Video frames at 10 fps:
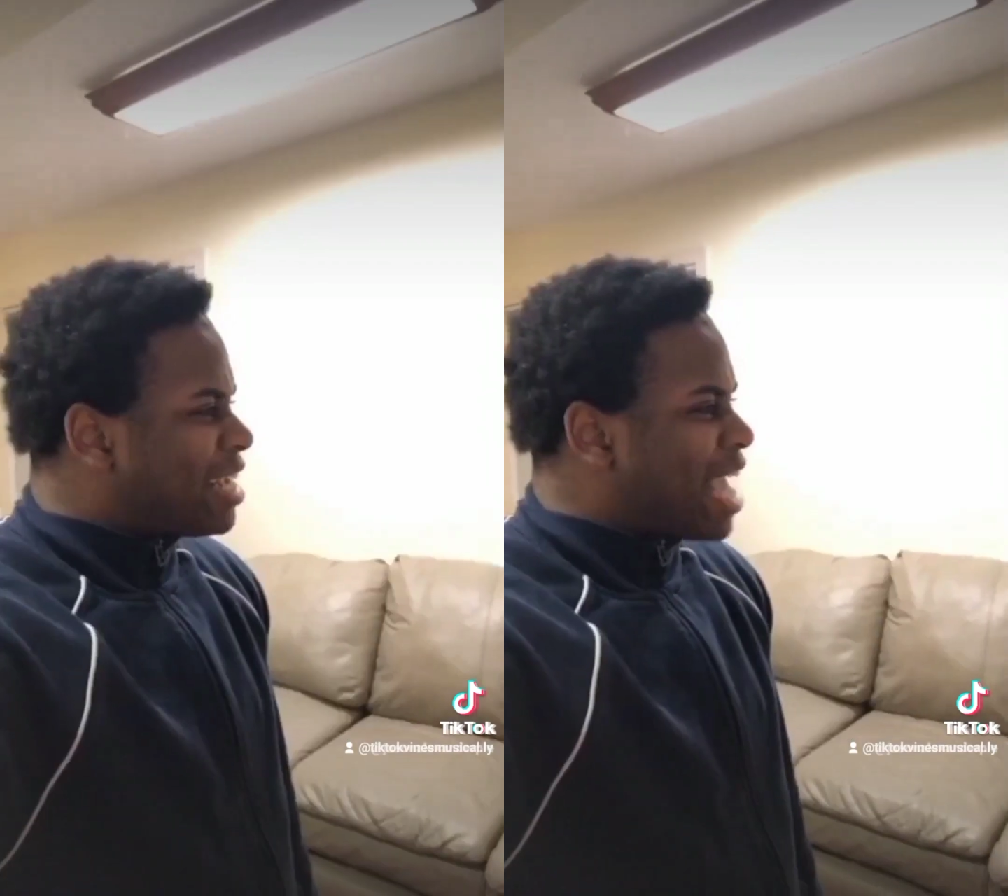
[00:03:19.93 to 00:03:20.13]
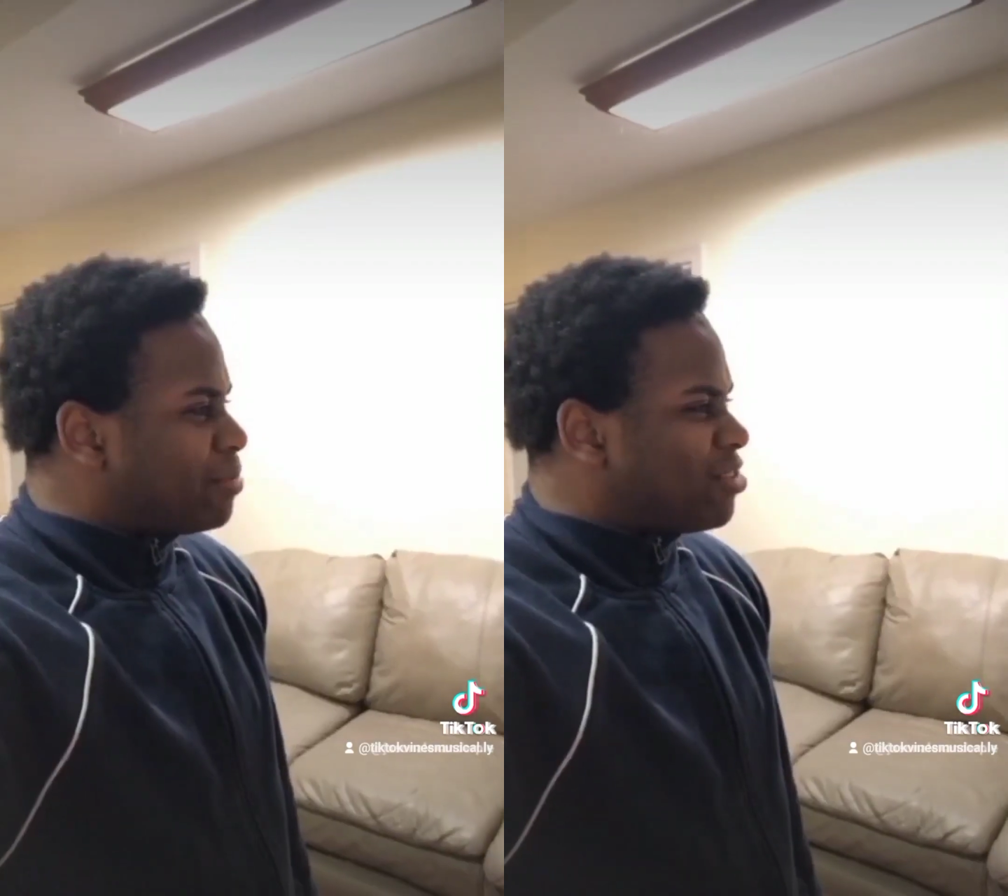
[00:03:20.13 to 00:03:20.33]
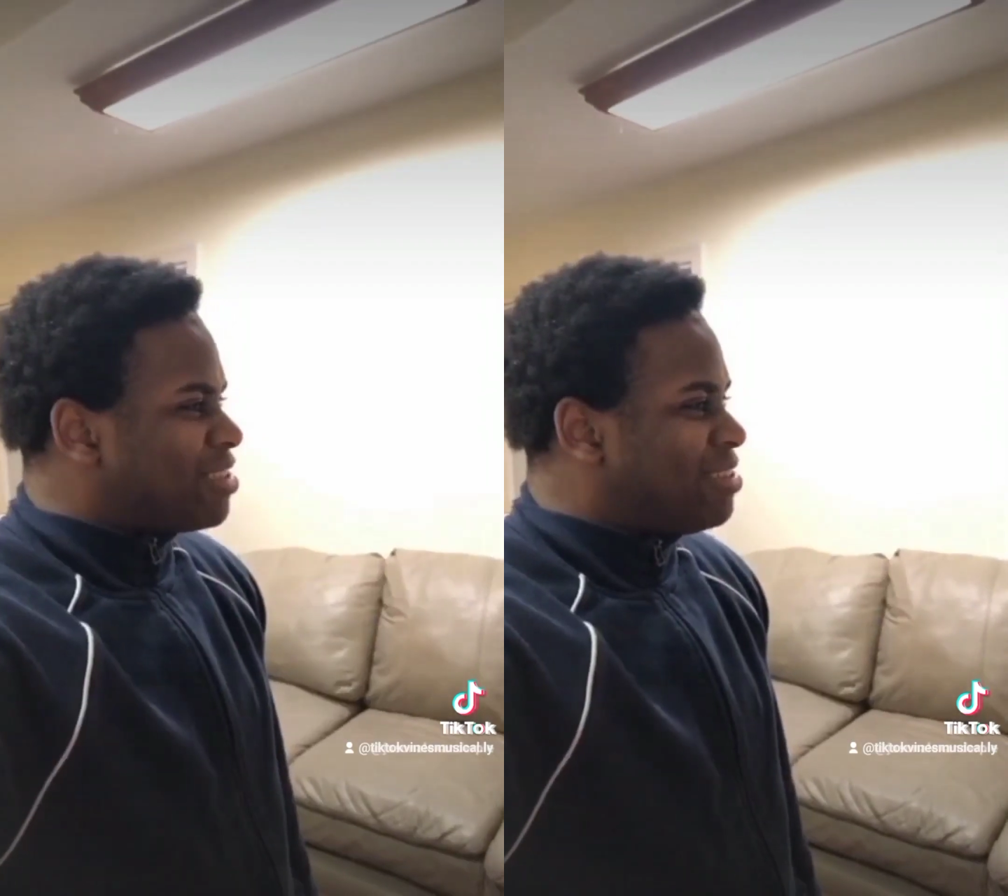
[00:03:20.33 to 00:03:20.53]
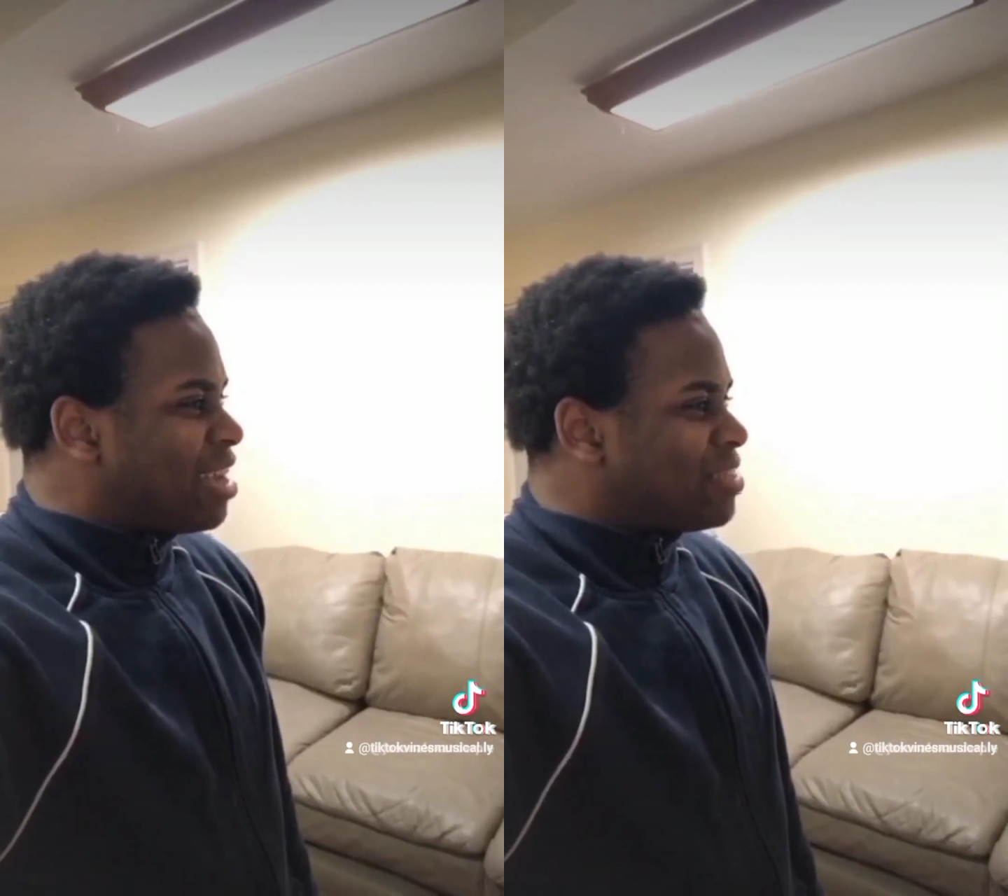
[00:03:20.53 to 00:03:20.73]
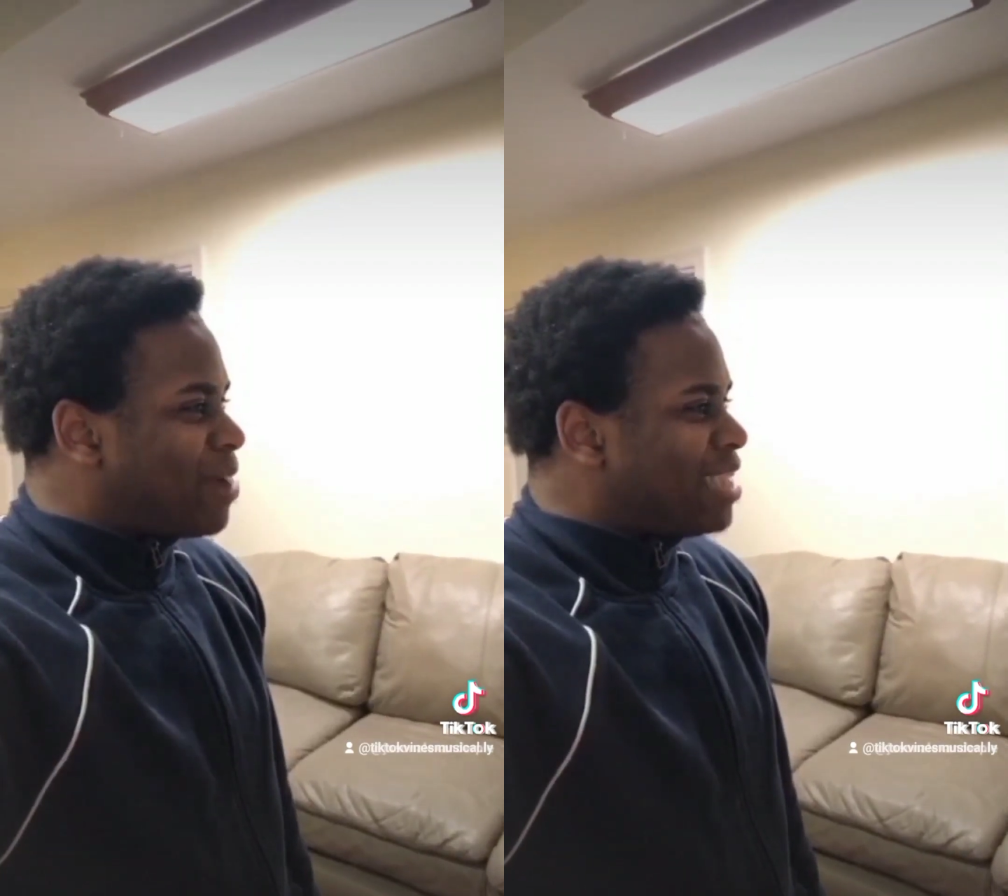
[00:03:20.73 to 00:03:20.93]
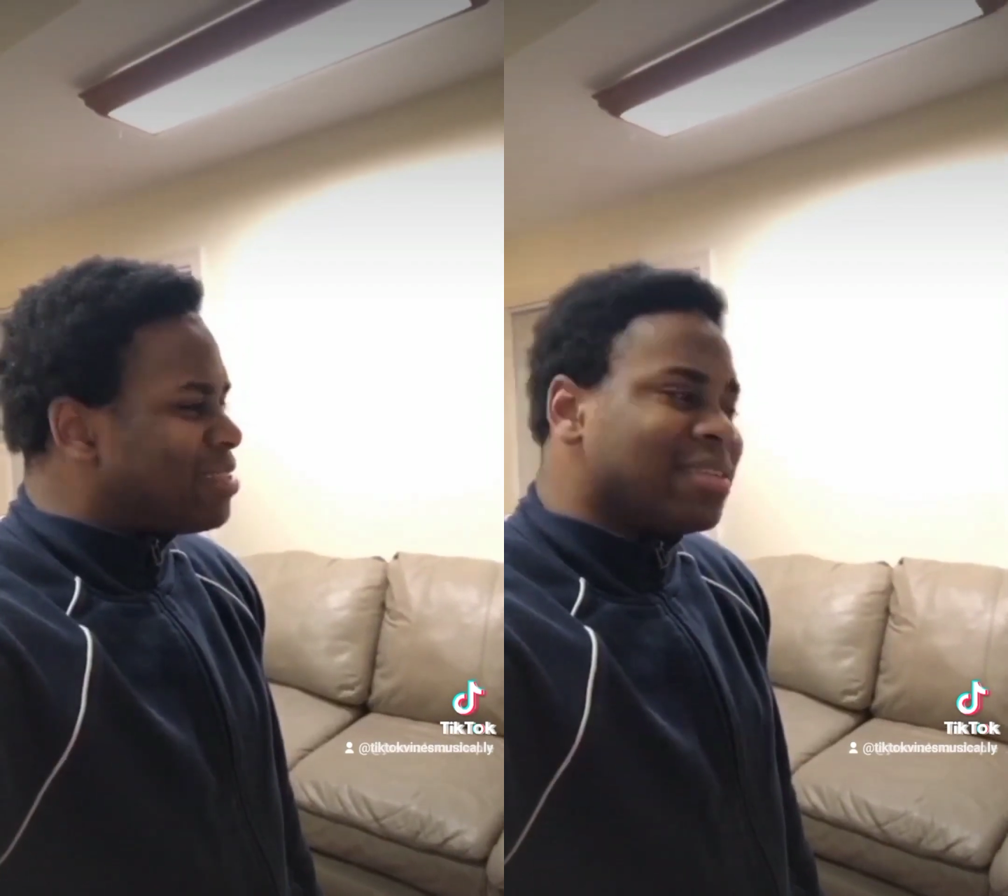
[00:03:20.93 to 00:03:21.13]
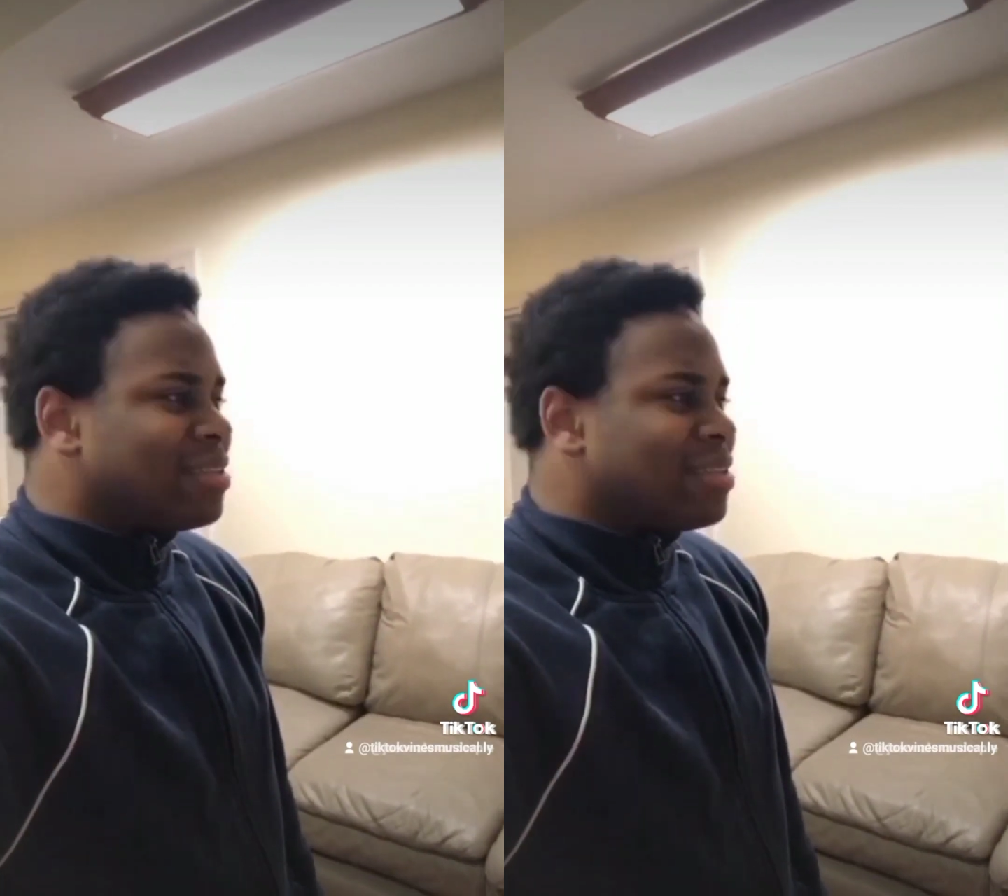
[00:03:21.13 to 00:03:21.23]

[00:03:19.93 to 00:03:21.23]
It captures dust mites,